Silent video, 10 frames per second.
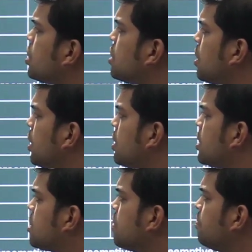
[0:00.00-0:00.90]
in the
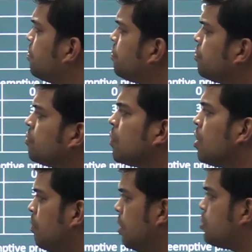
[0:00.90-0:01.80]
system,
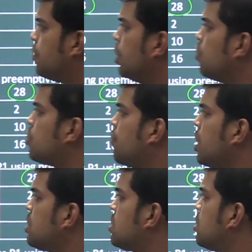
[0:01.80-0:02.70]
means P2 is
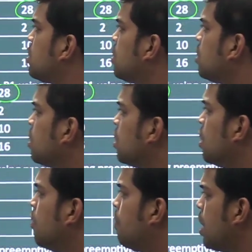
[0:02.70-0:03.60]
finished,
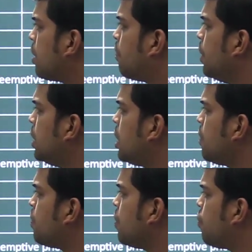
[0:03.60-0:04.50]
but P3,
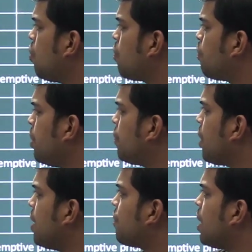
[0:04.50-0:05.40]
P4,
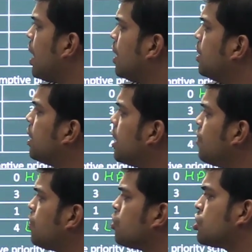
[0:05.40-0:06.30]
P5 and the
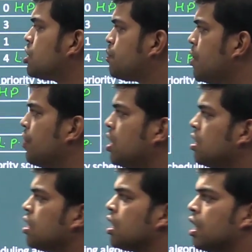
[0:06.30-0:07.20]
given process P1
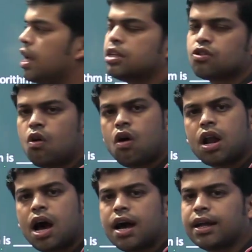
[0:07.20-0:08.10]
is all
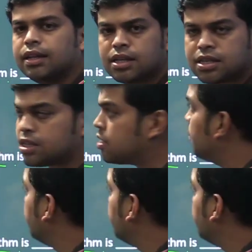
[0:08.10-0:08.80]
are in the system.